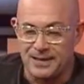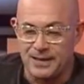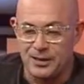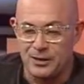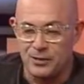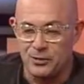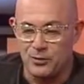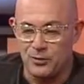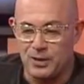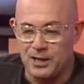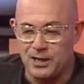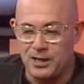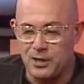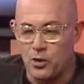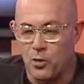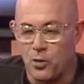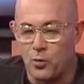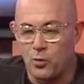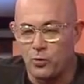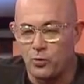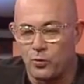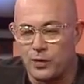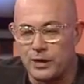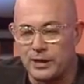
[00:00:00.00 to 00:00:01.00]
you know, they
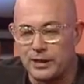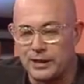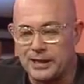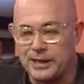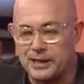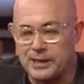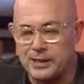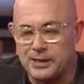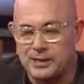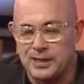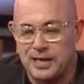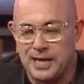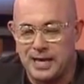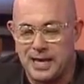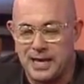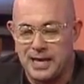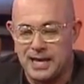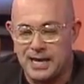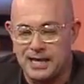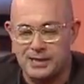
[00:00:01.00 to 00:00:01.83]
don't really say